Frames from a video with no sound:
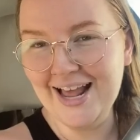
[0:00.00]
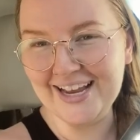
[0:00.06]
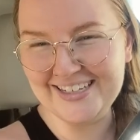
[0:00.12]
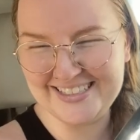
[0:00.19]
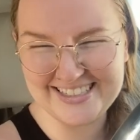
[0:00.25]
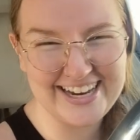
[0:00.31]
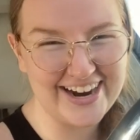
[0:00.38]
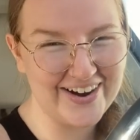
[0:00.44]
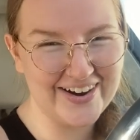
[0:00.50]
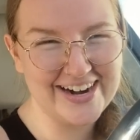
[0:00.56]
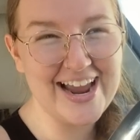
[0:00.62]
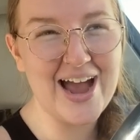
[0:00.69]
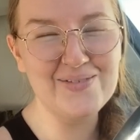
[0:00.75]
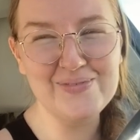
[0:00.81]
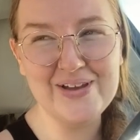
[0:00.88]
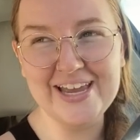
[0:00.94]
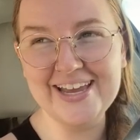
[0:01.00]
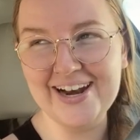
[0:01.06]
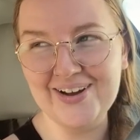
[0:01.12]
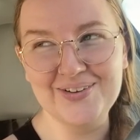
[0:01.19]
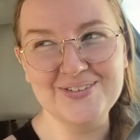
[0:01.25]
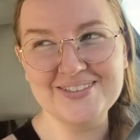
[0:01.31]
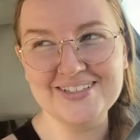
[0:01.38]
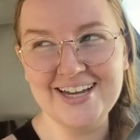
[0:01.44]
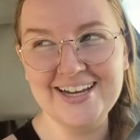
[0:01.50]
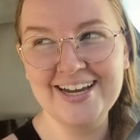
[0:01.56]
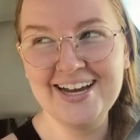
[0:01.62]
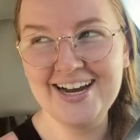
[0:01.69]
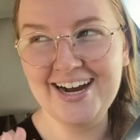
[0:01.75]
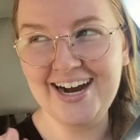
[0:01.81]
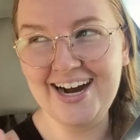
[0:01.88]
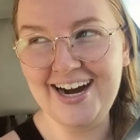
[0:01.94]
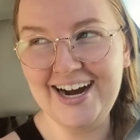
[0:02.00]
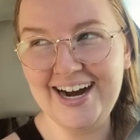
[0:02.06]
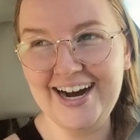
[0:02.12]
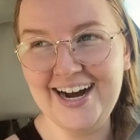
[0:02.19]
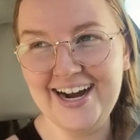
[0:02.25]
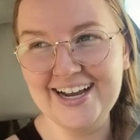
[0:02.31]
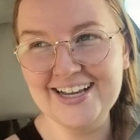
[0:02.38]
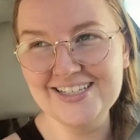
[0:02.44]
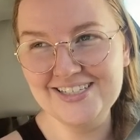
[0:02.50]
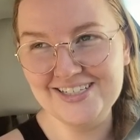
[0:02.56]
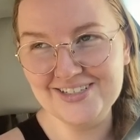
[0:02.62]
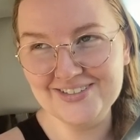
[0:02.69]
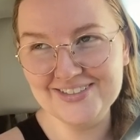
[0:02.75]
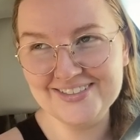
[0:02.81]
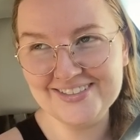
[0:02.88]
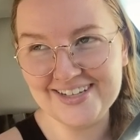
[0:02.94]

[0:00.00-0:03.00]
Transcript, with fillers: like staring at me and I was like, hi. And she was